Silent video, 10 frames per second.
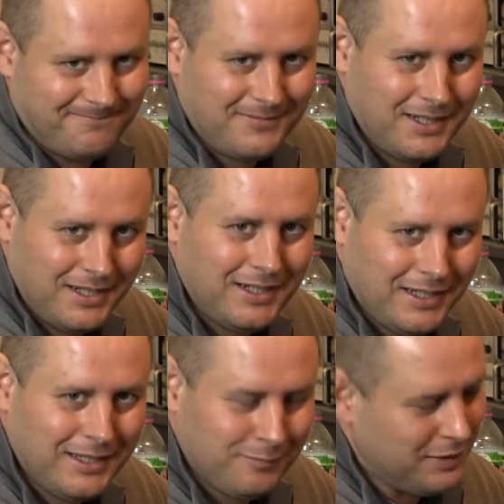
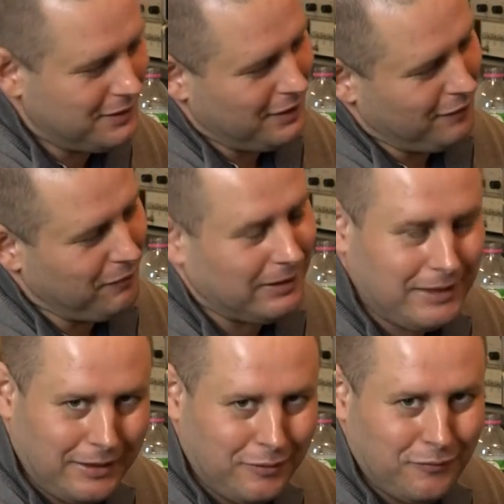Let me see what
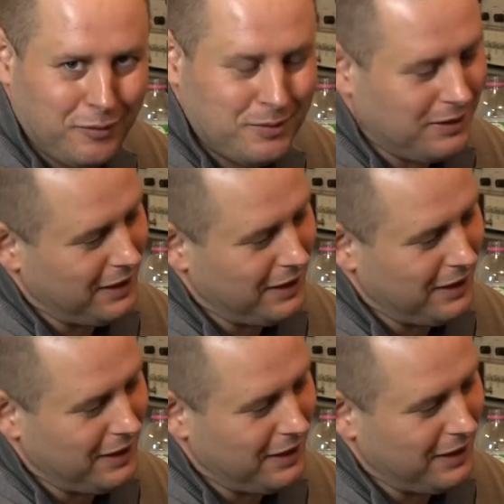kind of option.